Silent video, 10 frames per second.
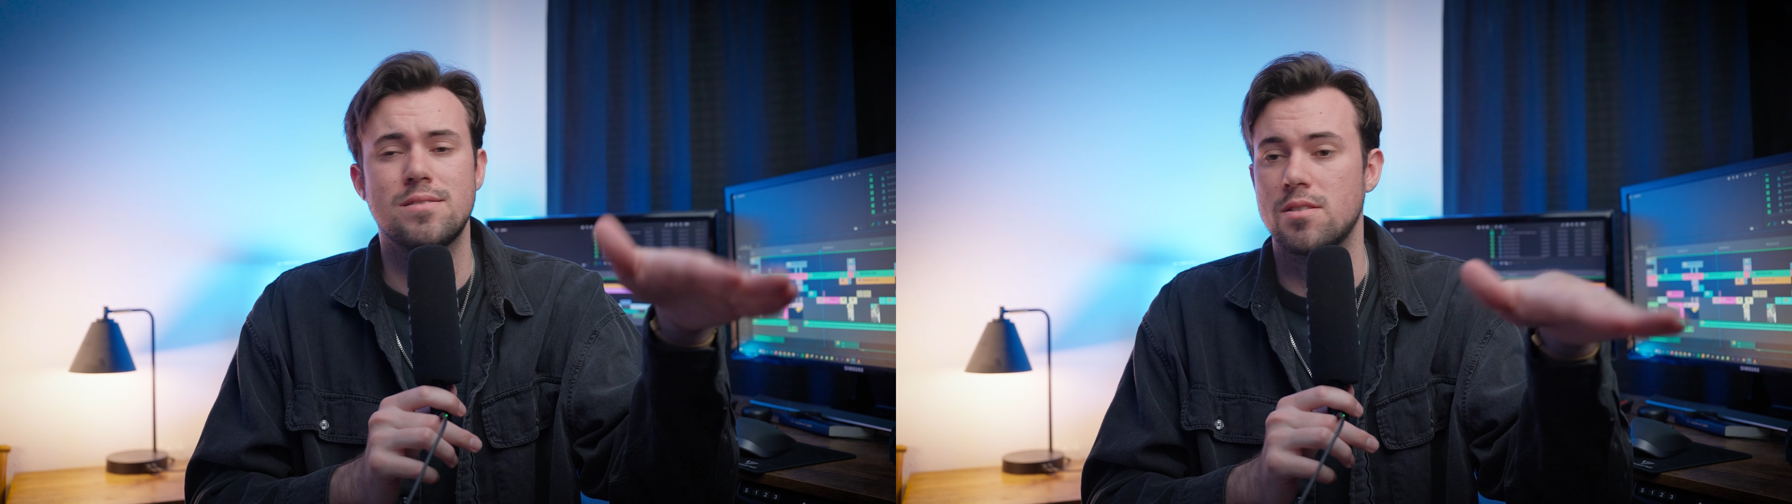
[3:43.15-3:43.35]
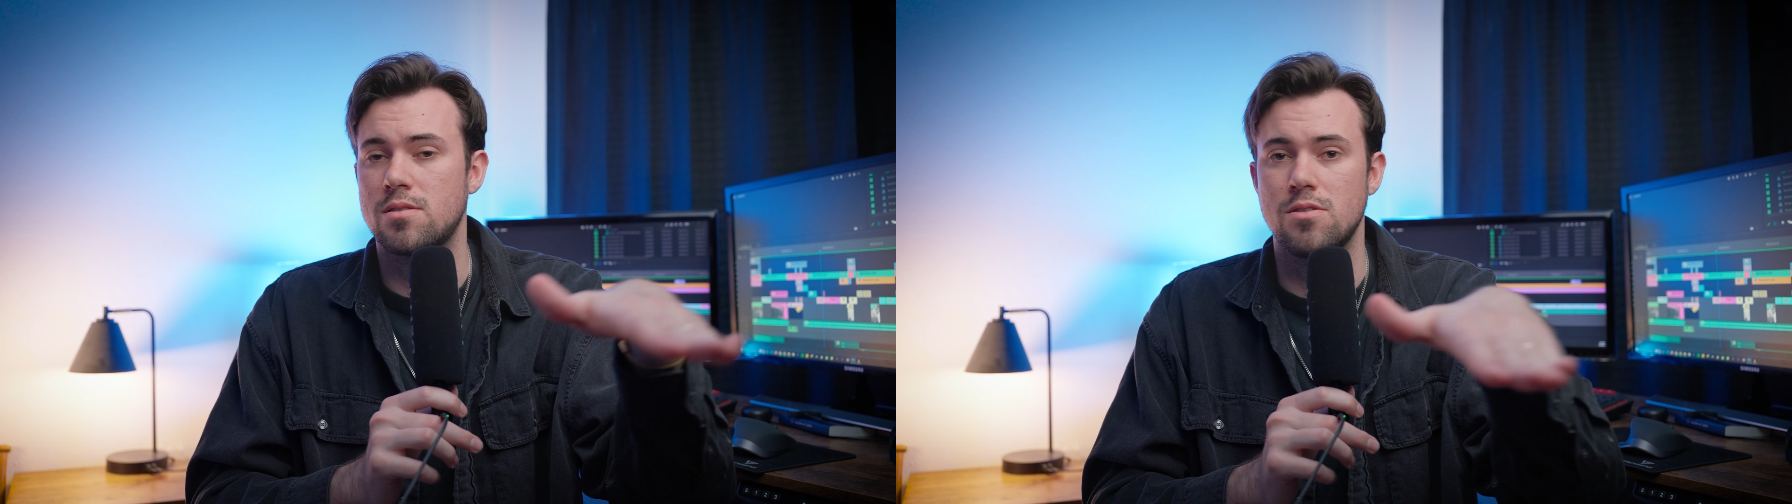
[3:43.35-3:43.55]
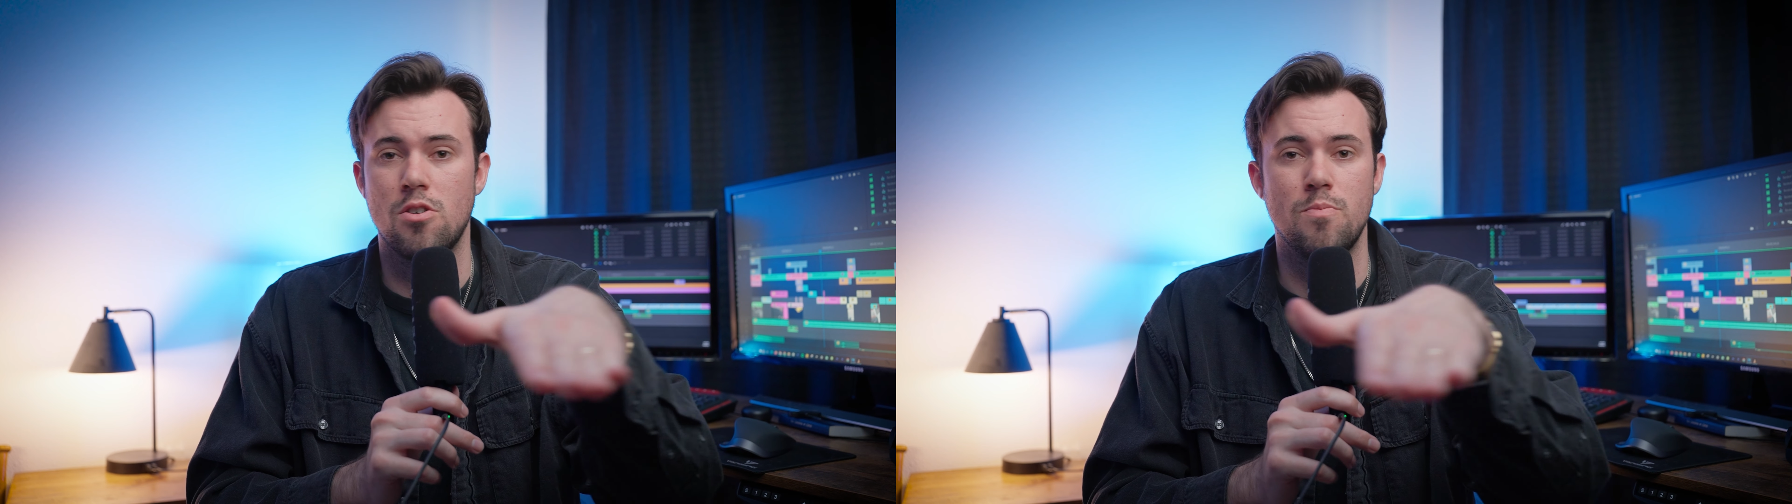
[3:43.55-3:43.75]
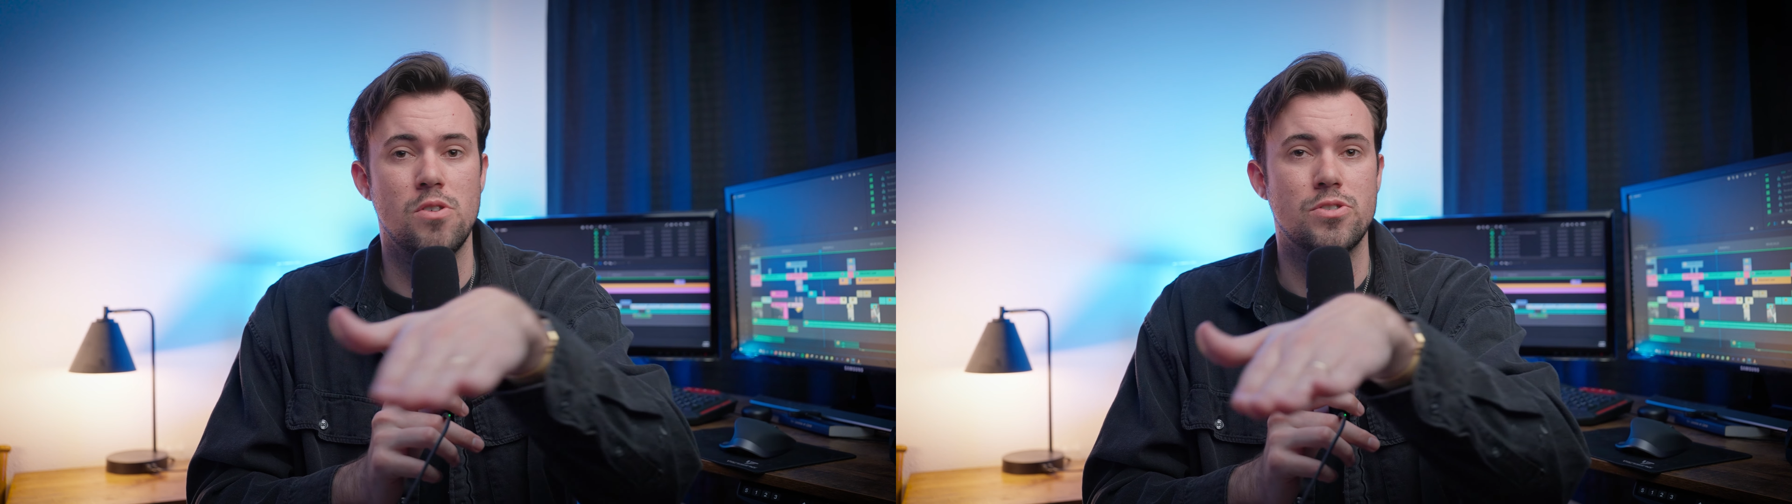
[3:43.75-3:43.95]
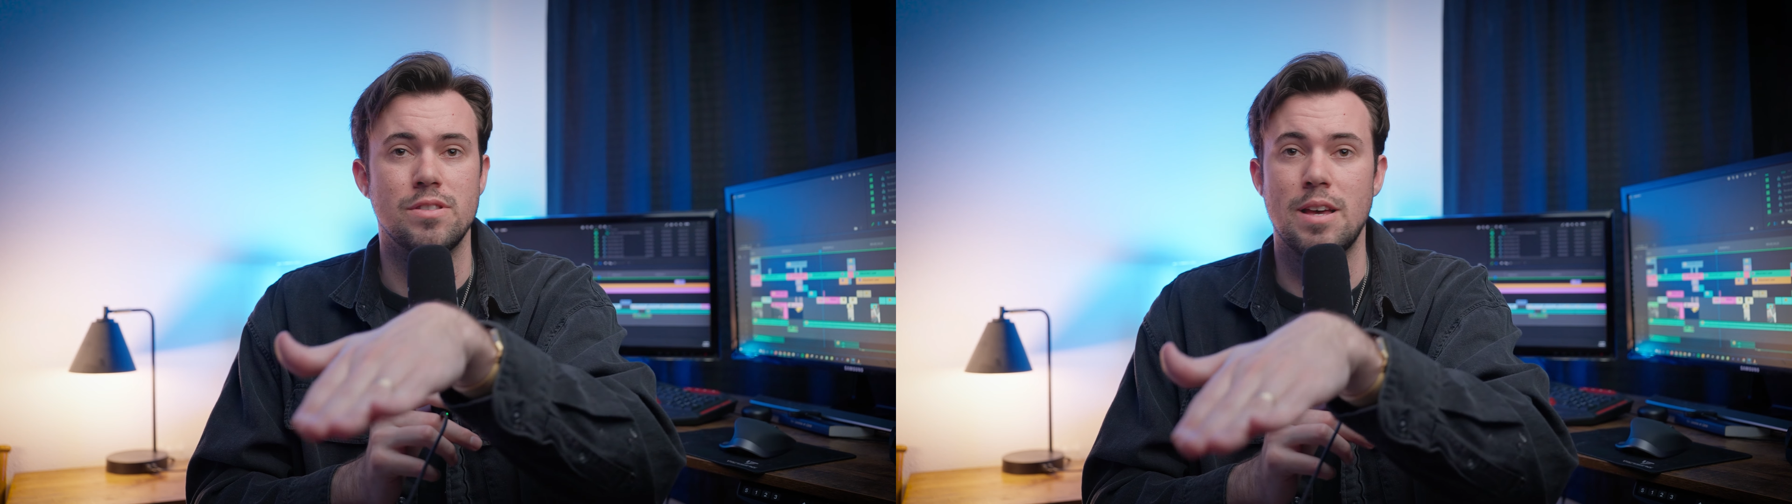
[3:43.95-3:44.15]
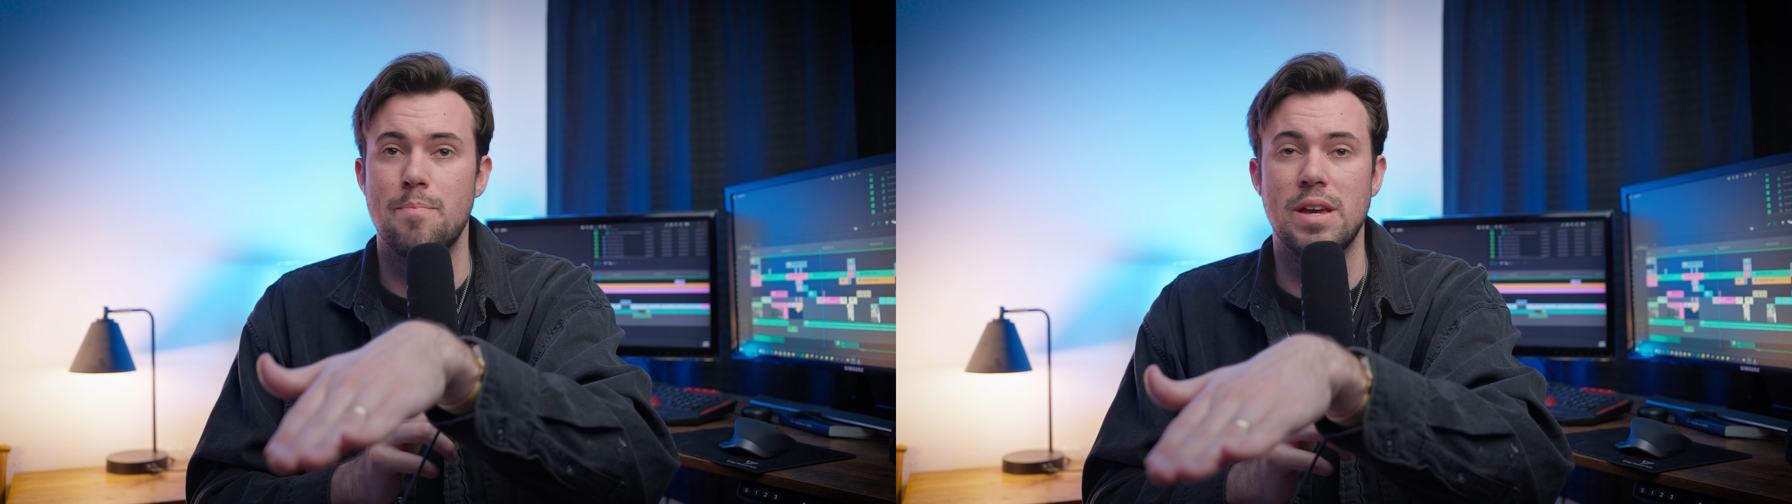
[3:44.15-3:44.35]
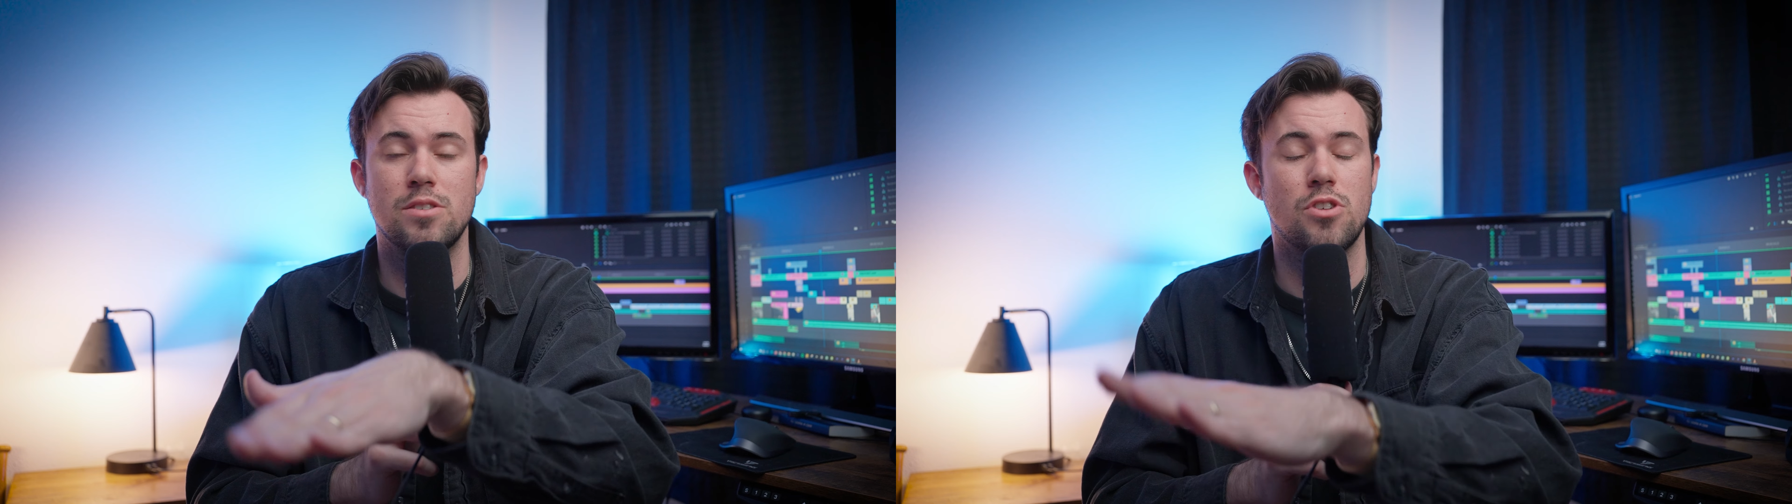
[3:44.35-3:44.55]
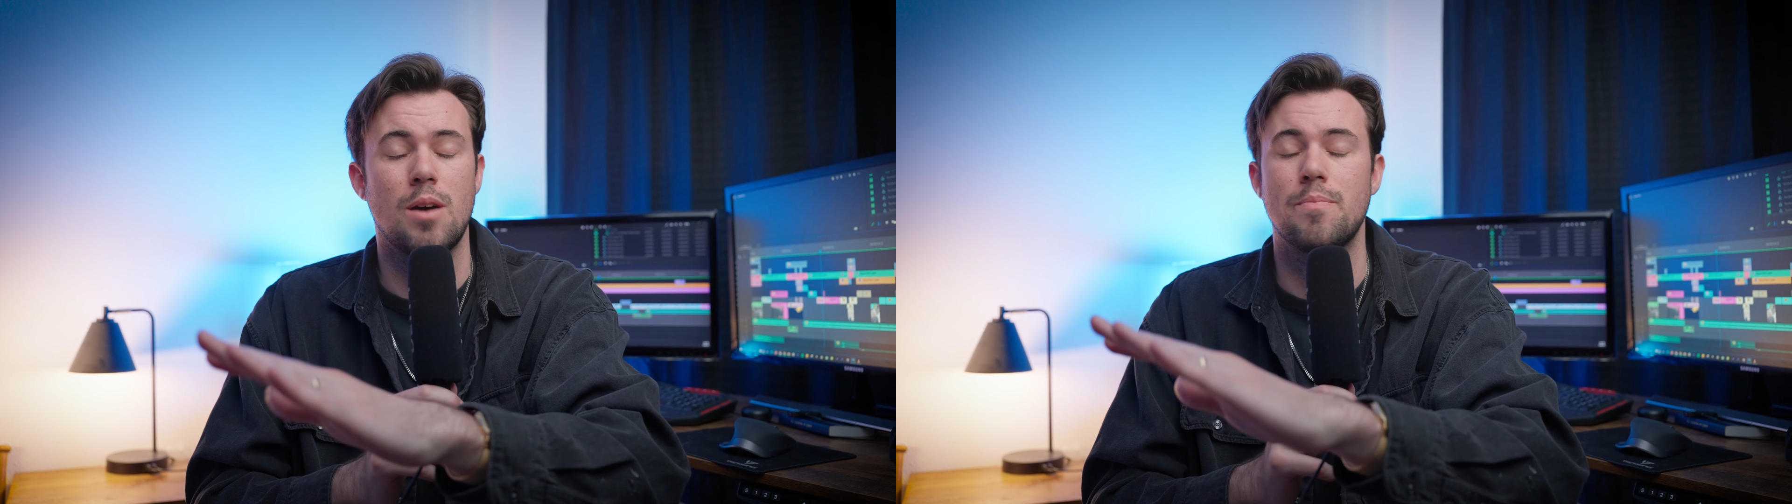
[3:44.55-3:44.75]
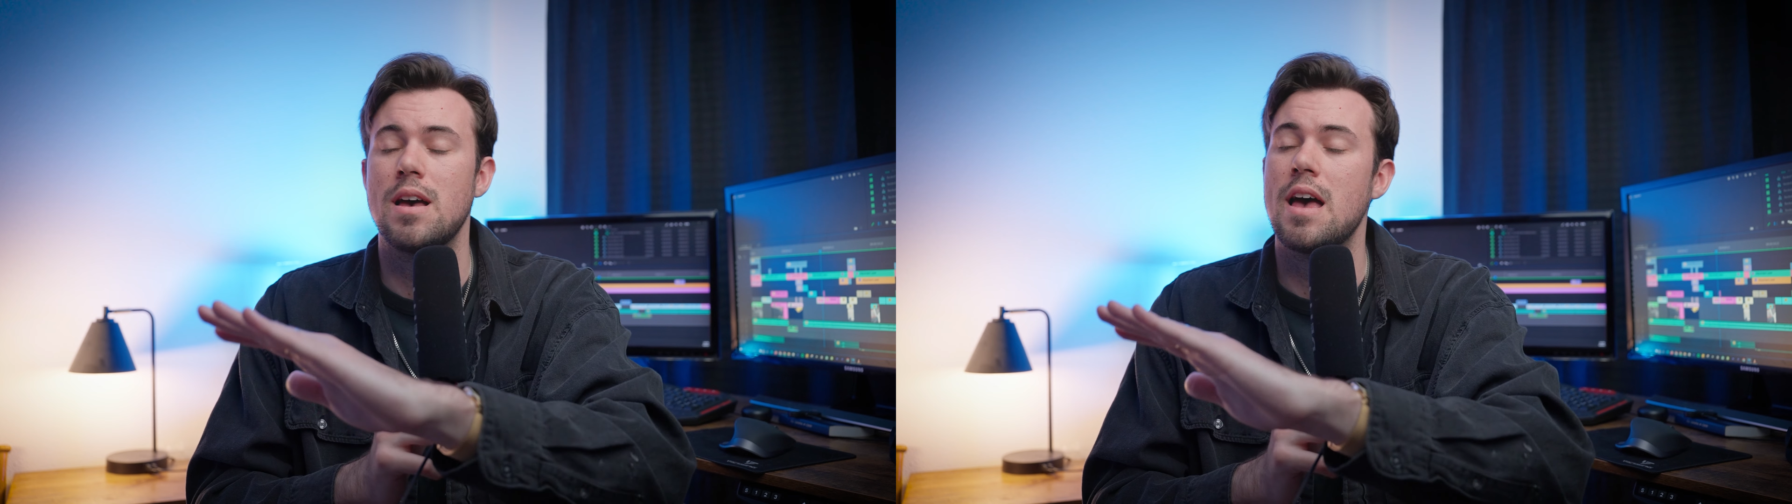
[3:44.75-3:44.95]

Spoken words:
to slow motion, that bass drop.